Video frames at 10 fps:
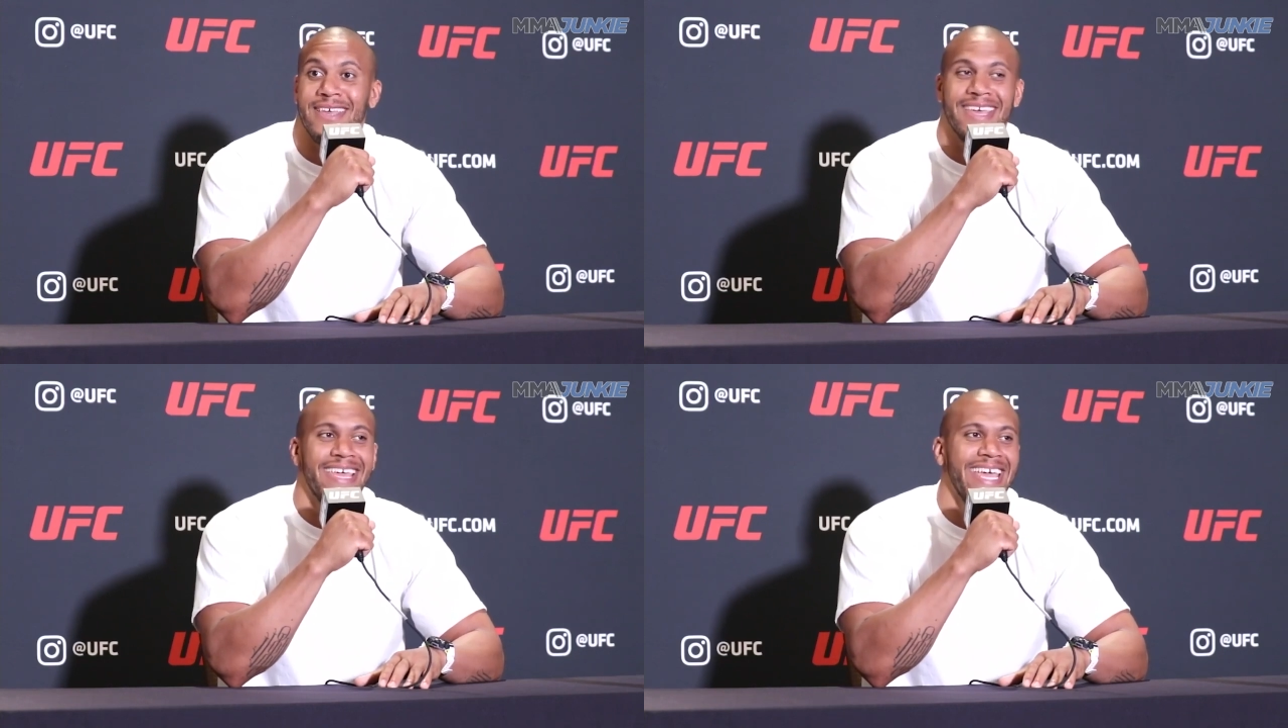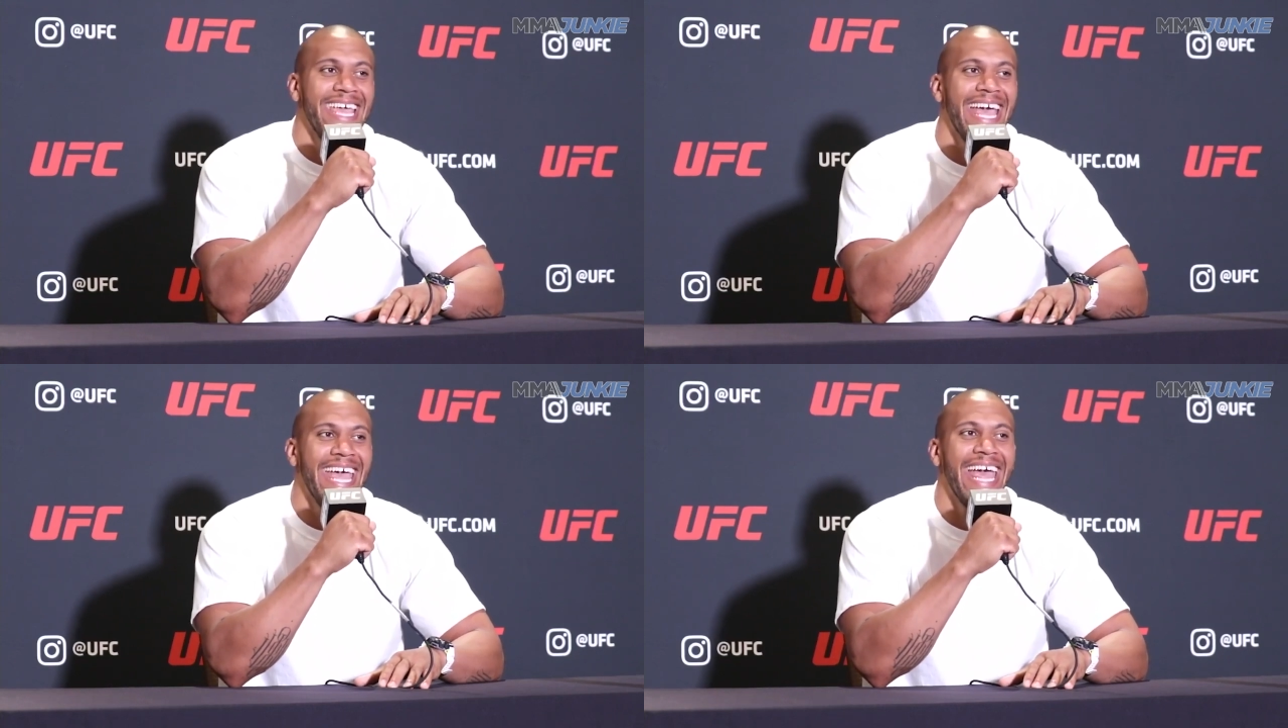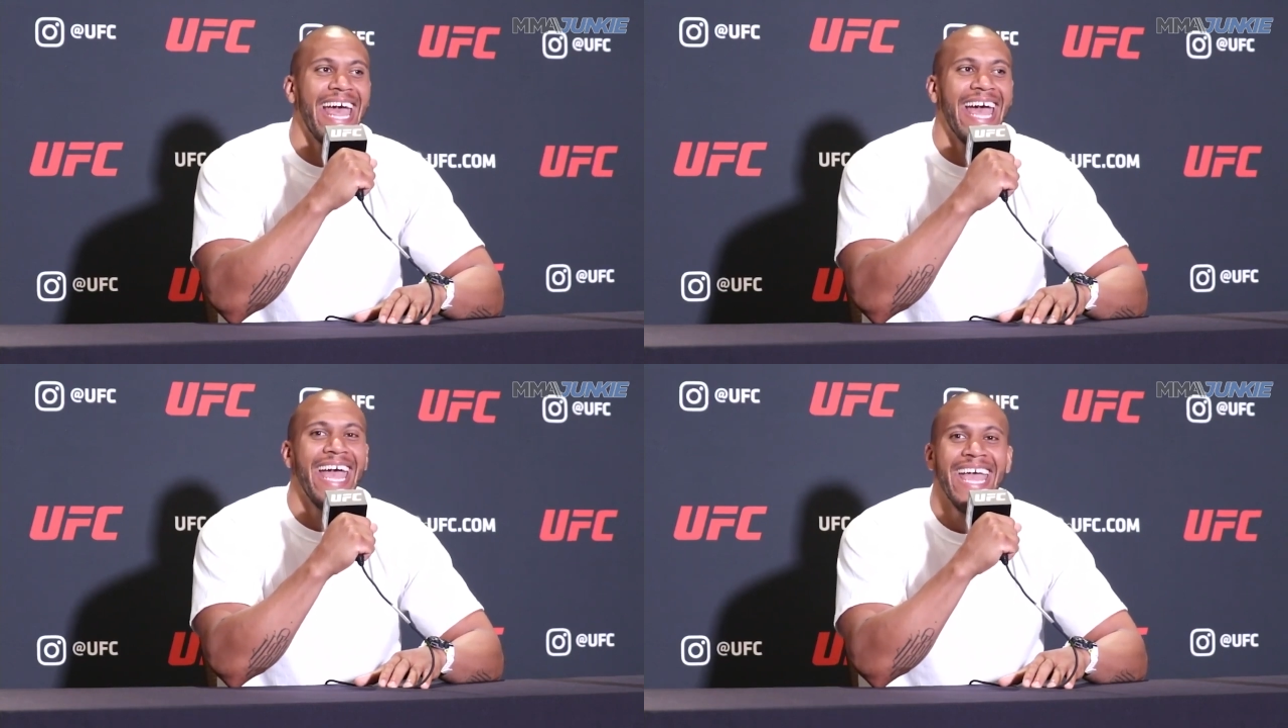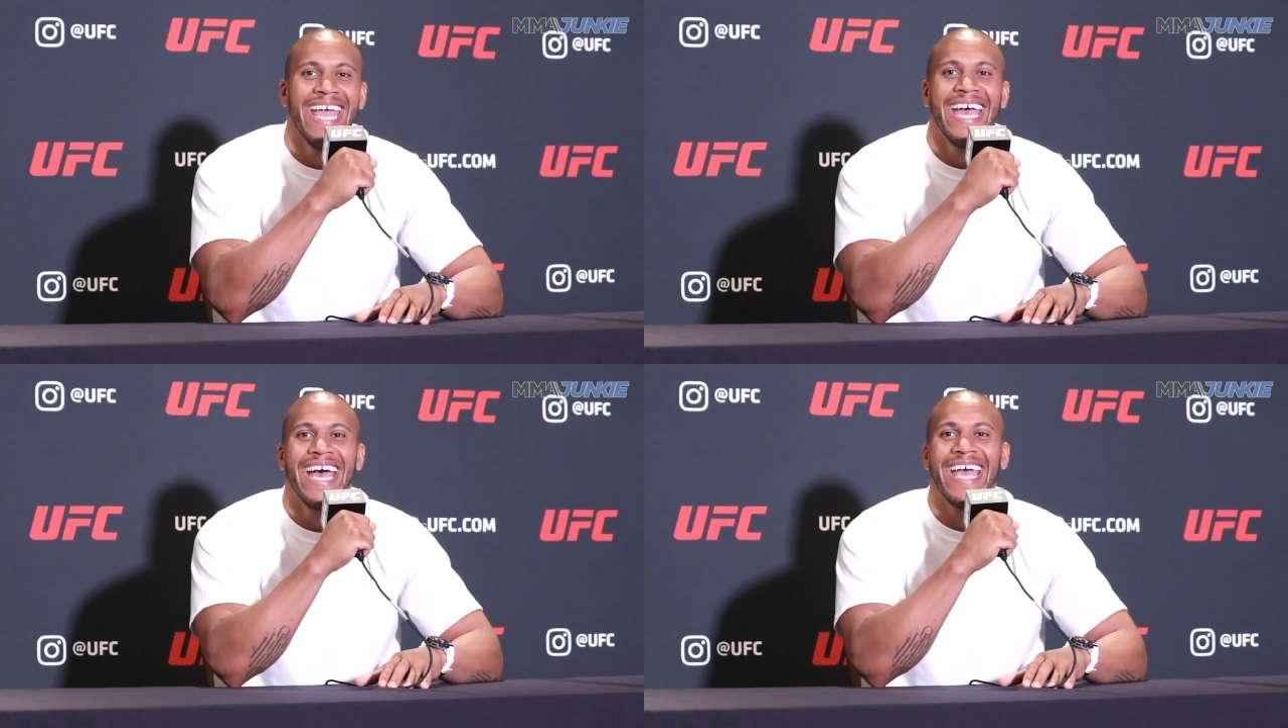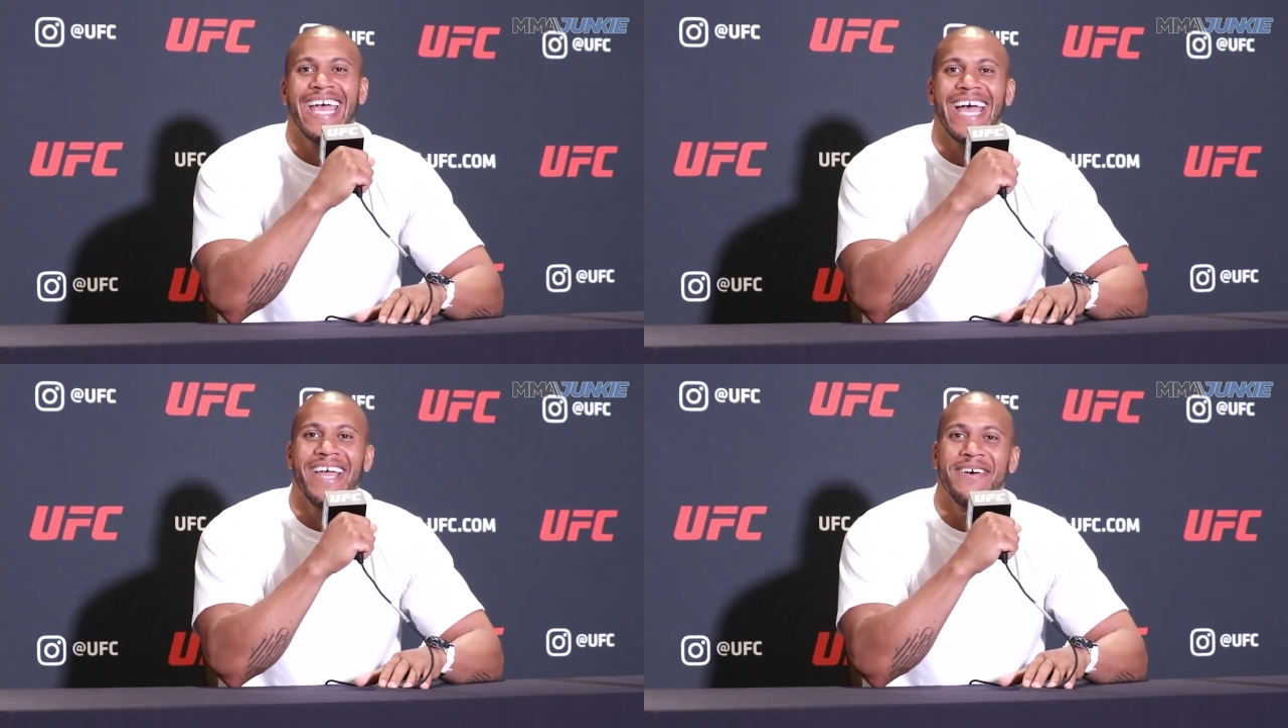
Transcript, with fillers: it's uh,